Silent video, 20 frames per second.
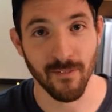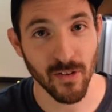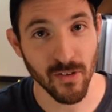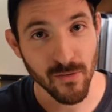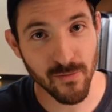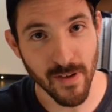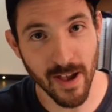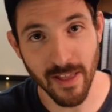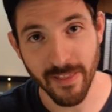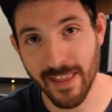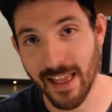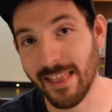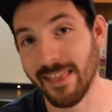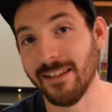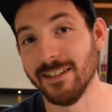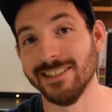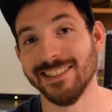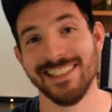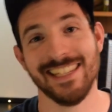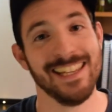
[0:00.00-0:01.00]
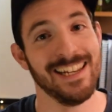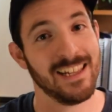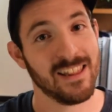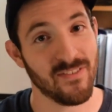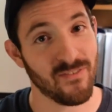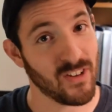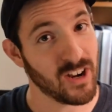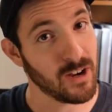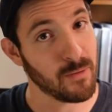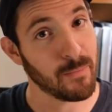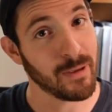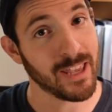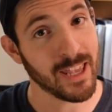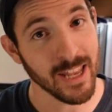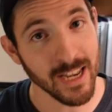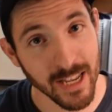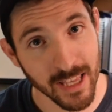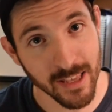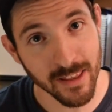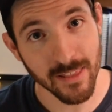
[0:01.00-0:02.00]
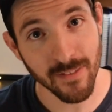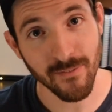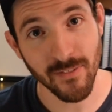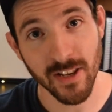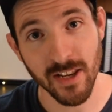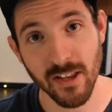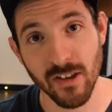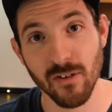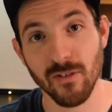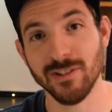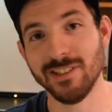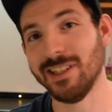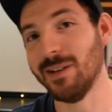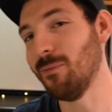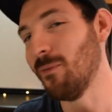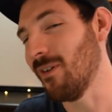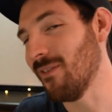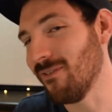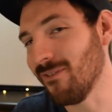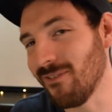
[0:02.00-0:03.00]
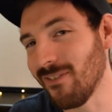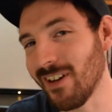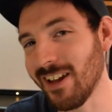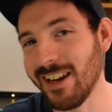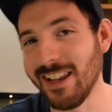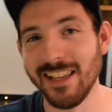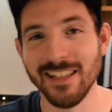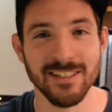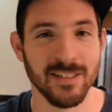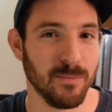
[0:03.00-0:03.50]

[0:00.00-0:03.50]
if you found that little skit at the very beginning of the video somewhat funny,